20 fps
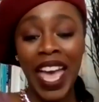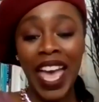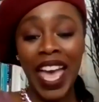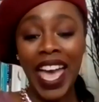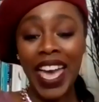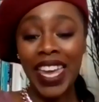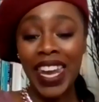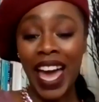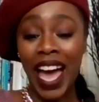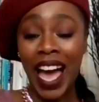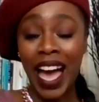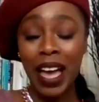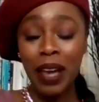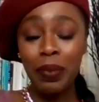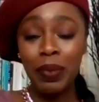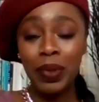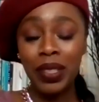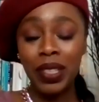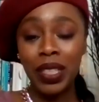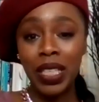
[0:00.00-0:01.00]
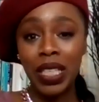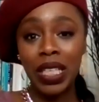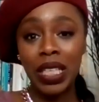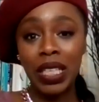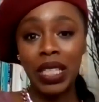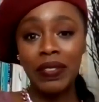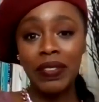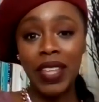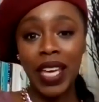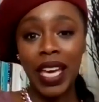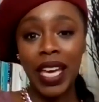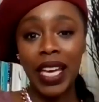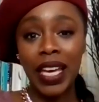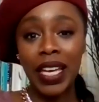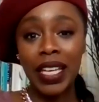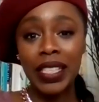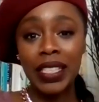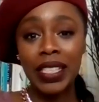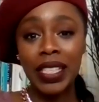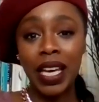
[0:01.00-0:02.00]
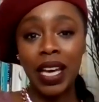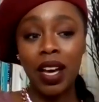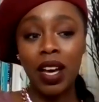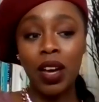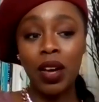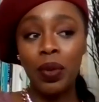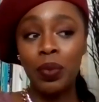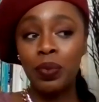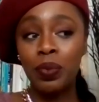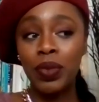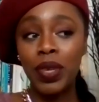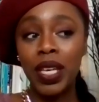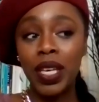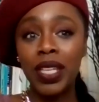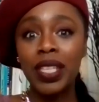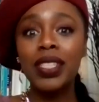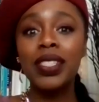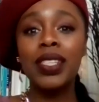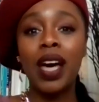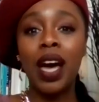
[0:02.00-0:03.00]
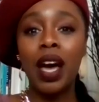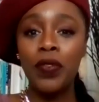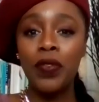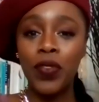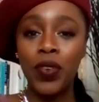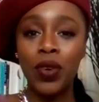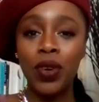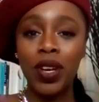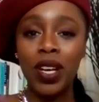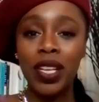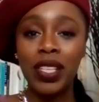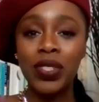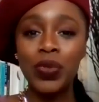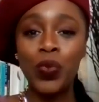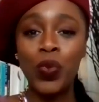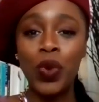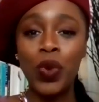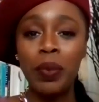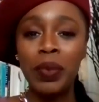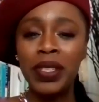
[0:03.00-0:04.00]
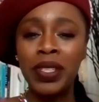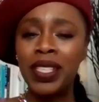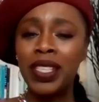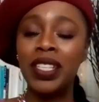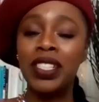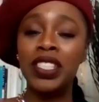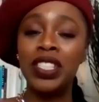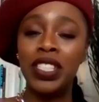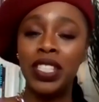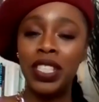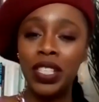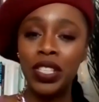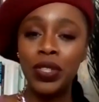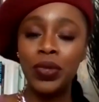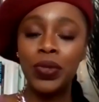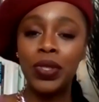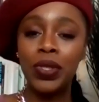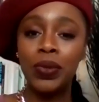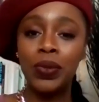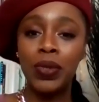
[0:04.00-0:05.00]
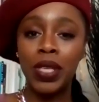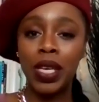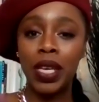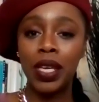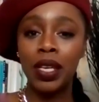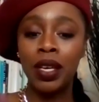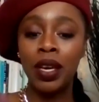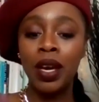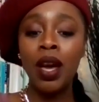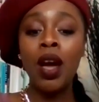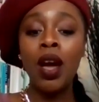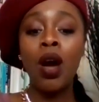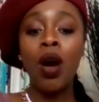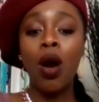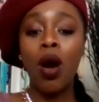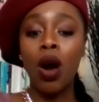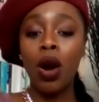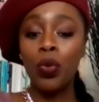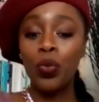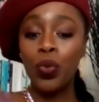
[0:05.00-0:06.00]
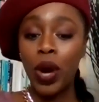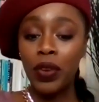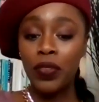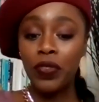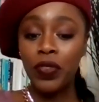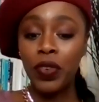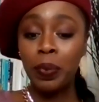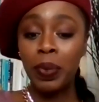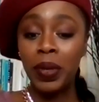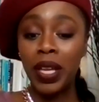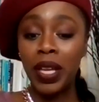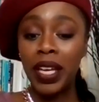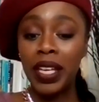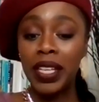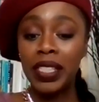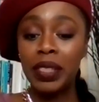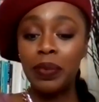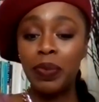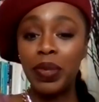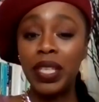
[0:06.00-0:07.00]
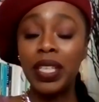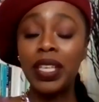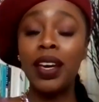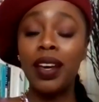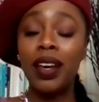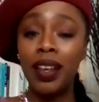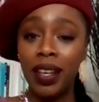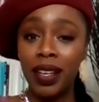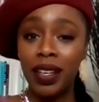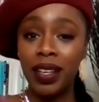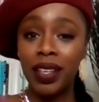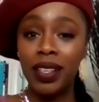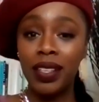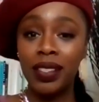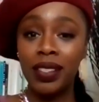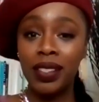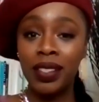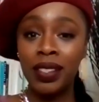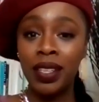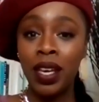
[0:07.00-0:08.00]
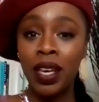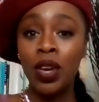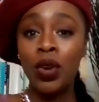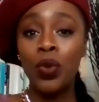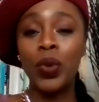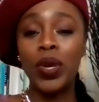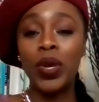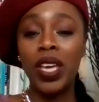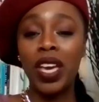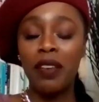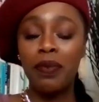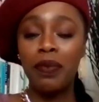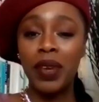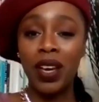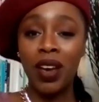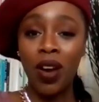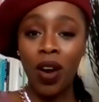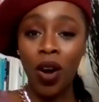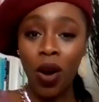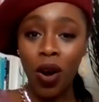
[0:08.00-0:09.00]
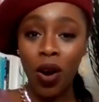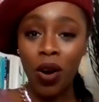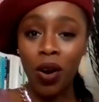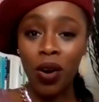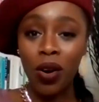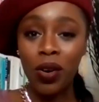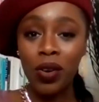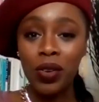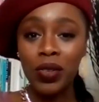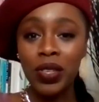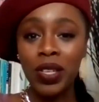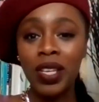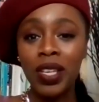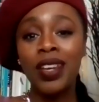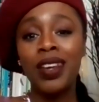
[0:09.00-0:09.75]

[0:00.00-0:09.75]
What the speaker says: and I believe that it is time for us women to continue to take our rightful place because we have been called.